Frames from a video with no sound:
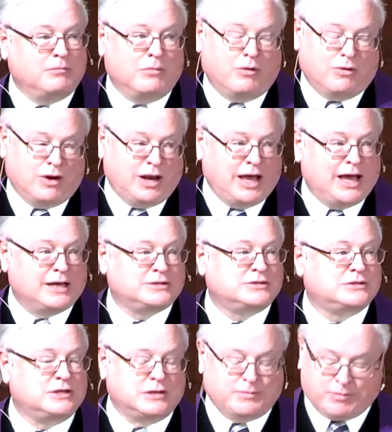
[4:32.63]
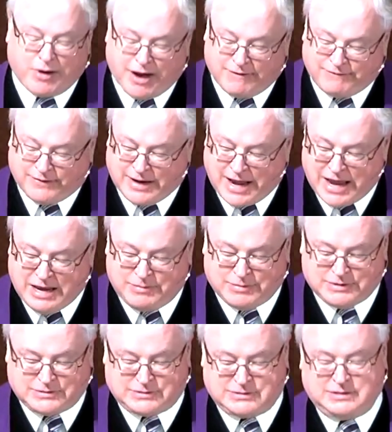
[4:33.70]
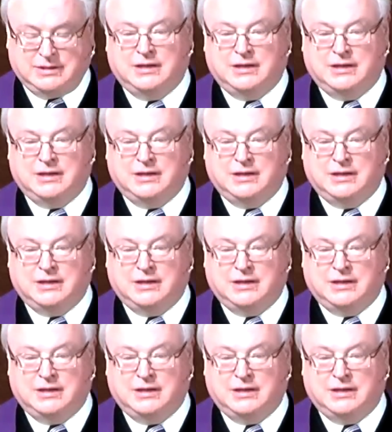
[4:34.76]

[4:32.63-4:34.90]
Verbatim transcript: more or less, to the prophet Amos.